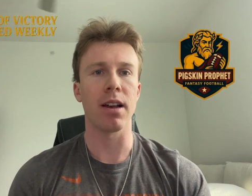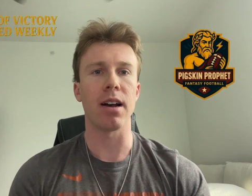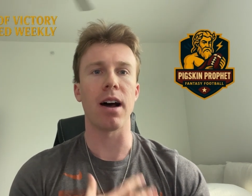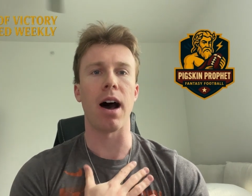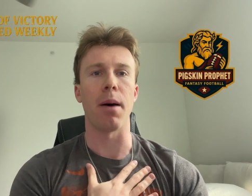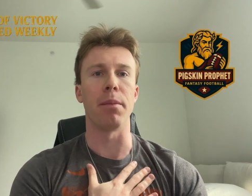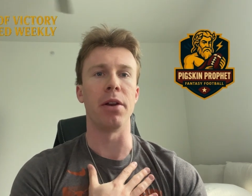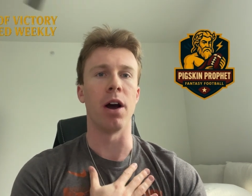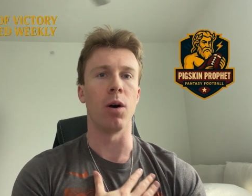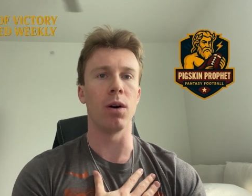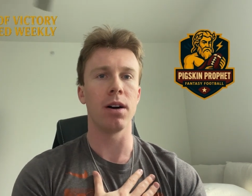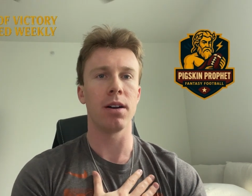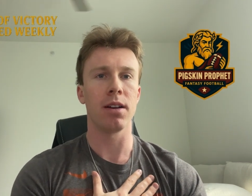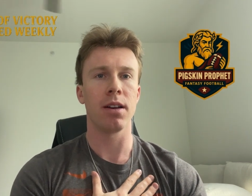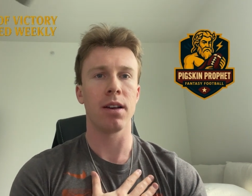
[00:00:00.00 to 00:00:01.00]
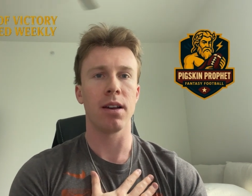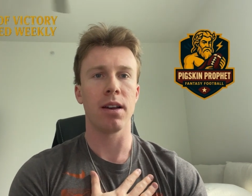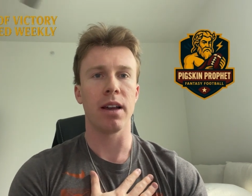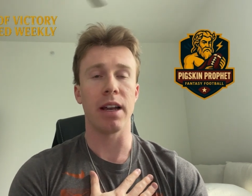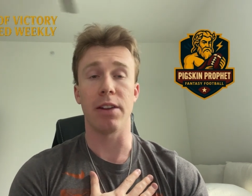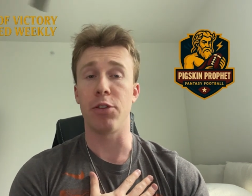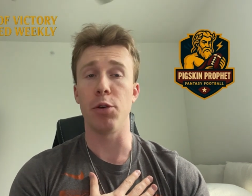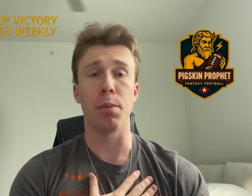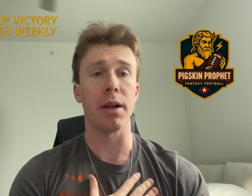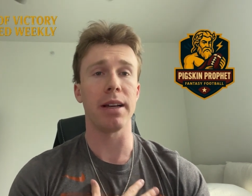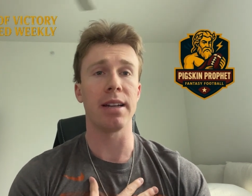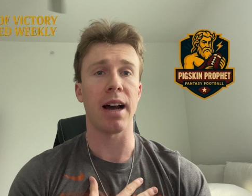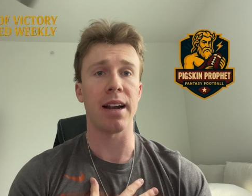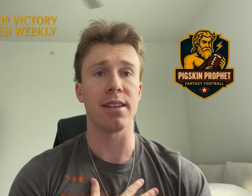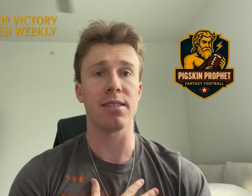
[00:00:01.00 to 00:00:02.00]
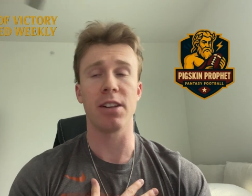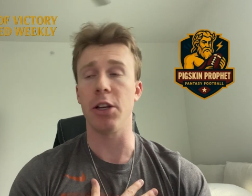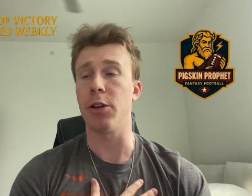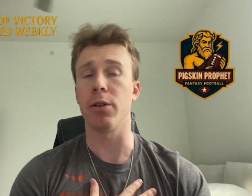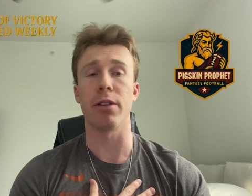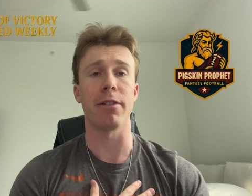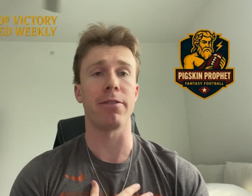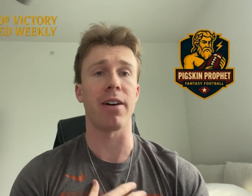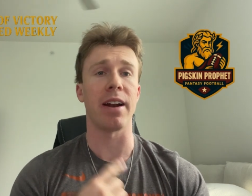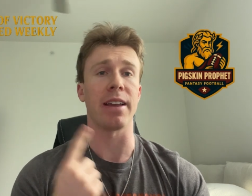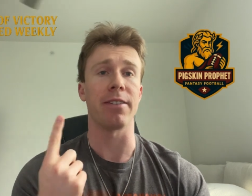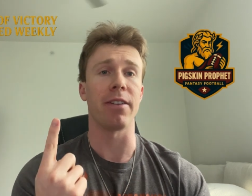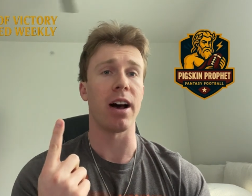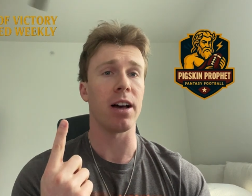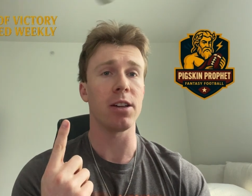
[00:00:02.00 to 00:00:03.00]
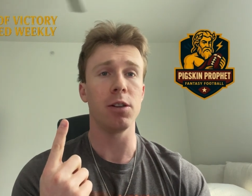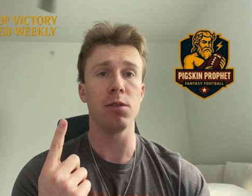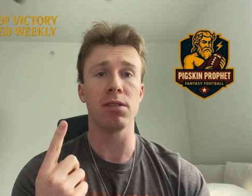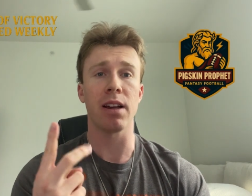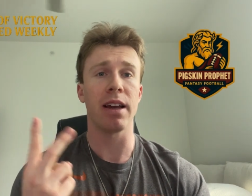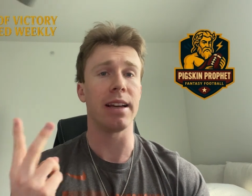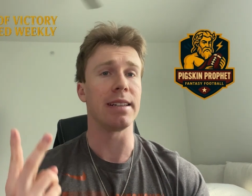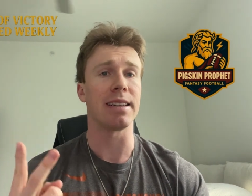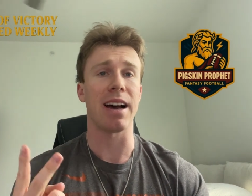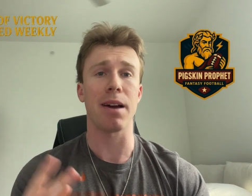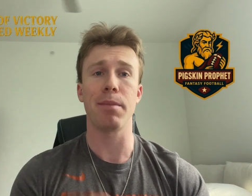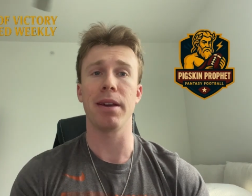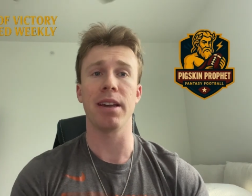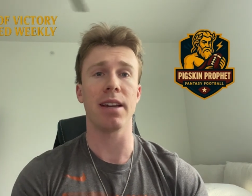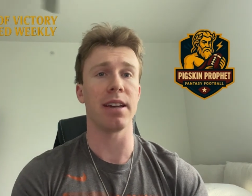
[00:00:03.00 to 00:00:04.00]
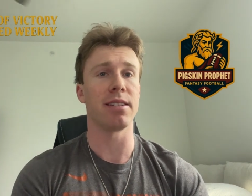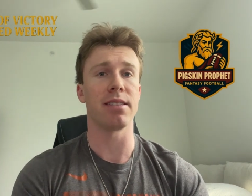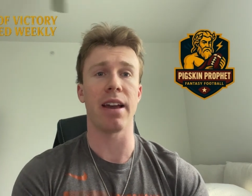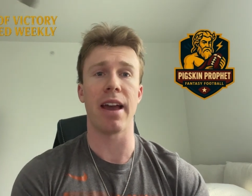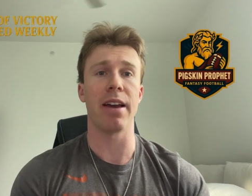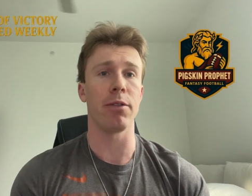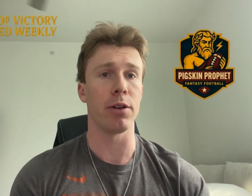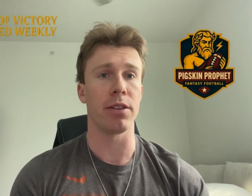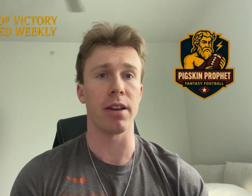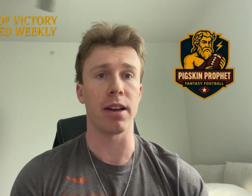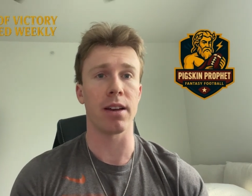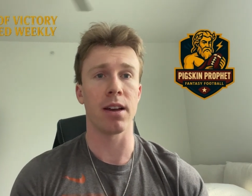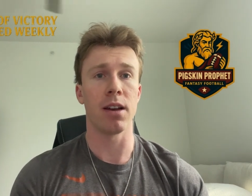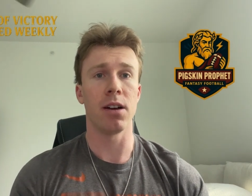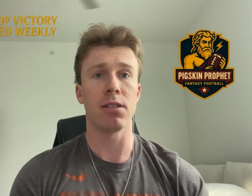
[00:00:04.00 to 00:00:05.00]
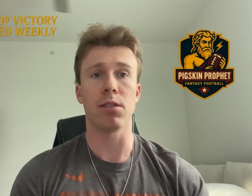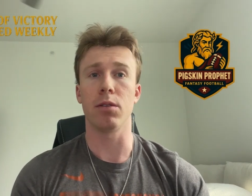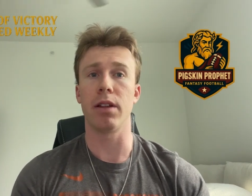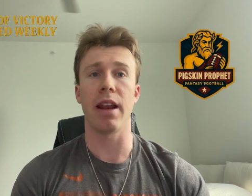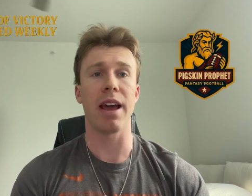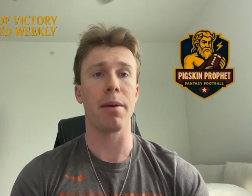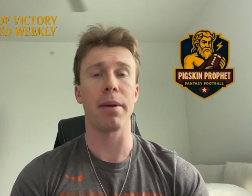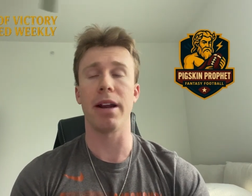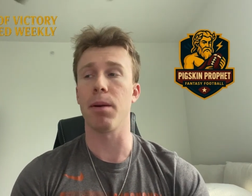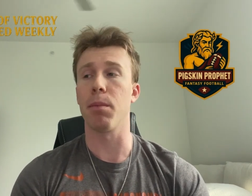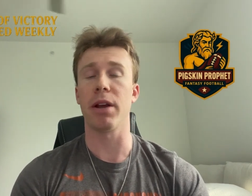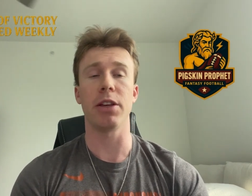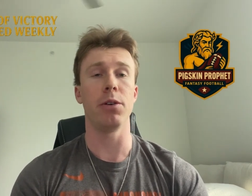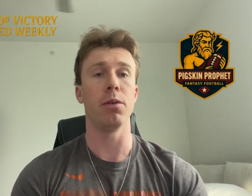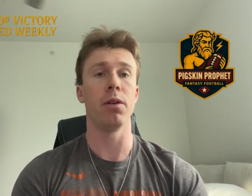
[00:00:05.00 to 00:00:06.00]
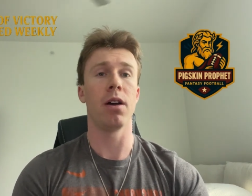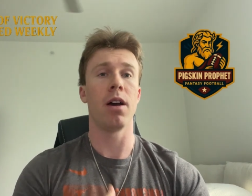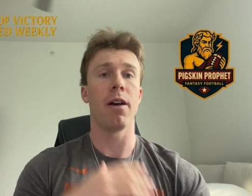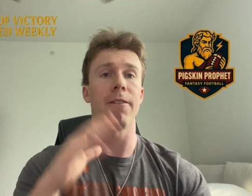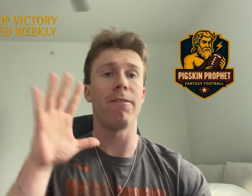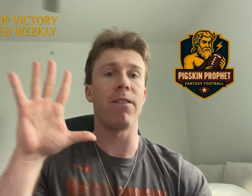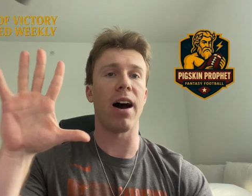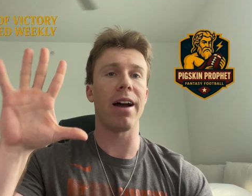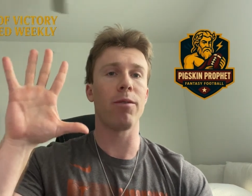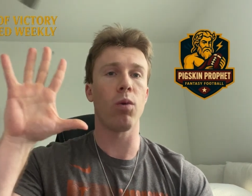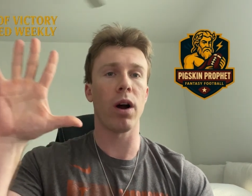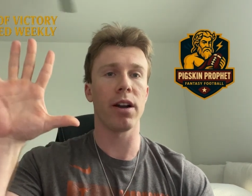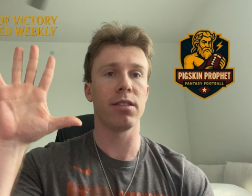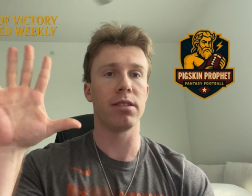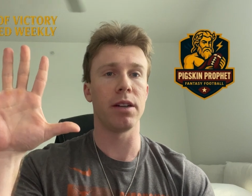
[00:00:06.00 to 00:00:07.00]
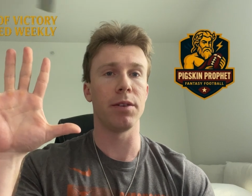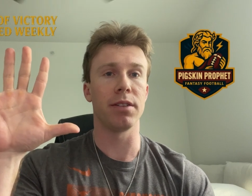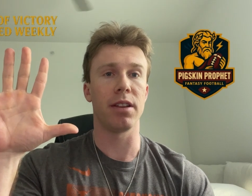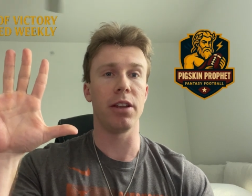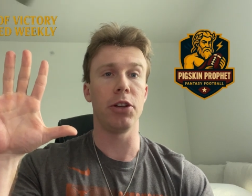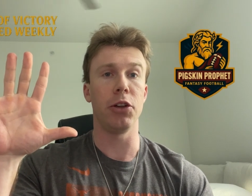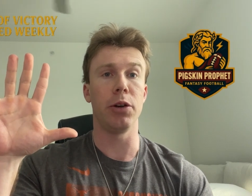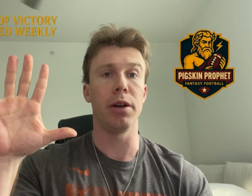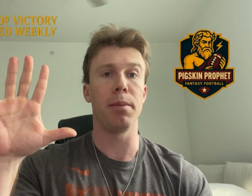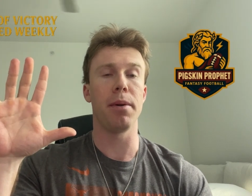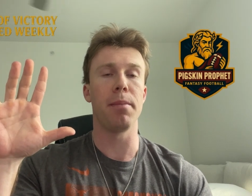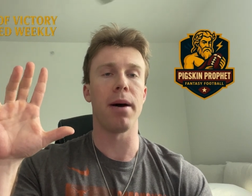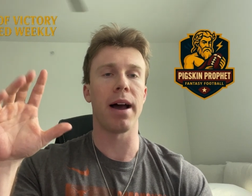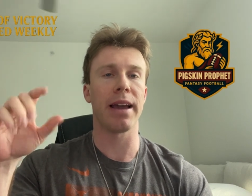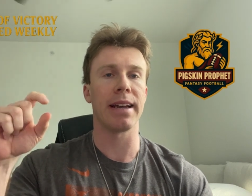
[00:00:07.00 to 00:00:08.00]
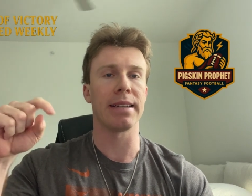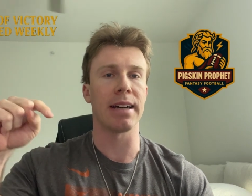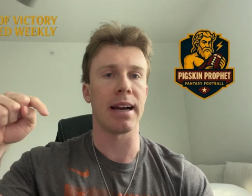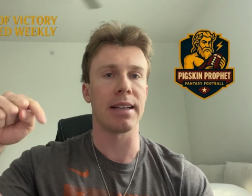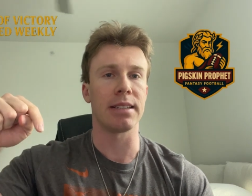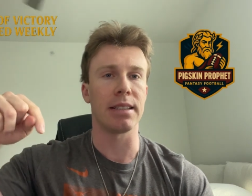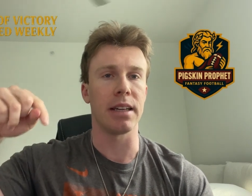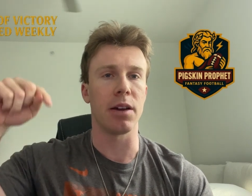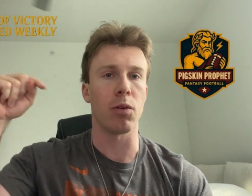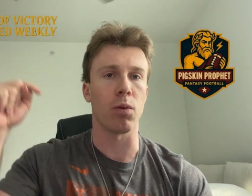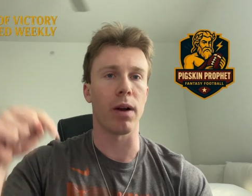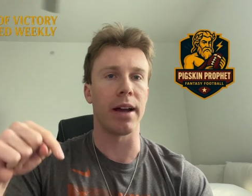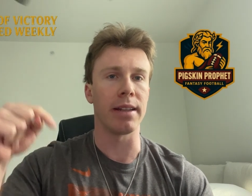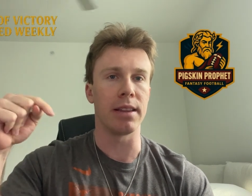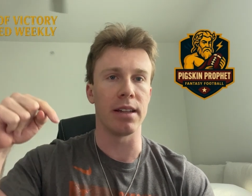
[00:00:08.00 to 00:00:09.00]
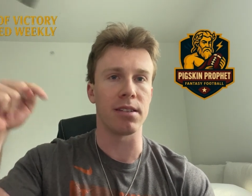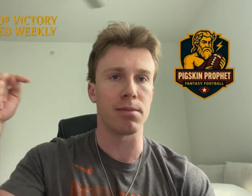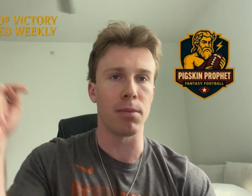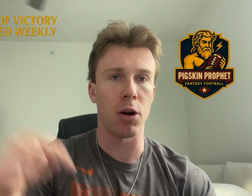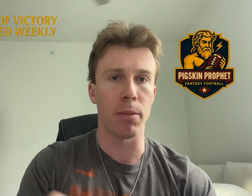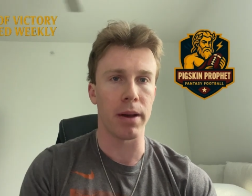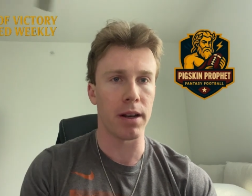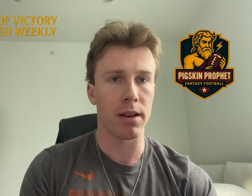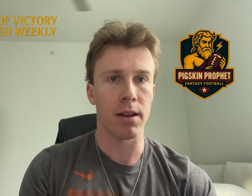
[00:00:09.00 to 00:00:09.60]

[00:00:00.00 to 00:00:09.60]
I'm Noah, and if you play Dynasty, you know that finding values and timing is everything. So today I'm here to bring you 5 wide receivers that you need to be buying in Dynasty right this moment.